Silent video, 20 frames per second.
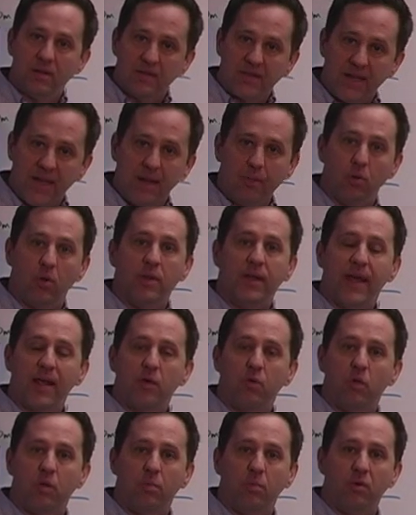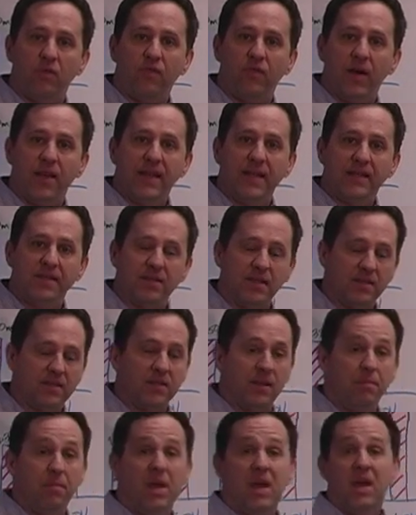stable, and equitable funding
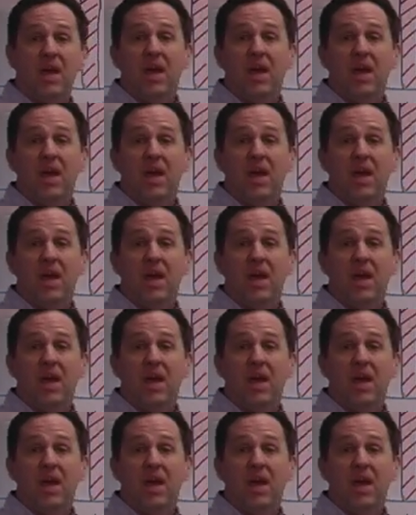system.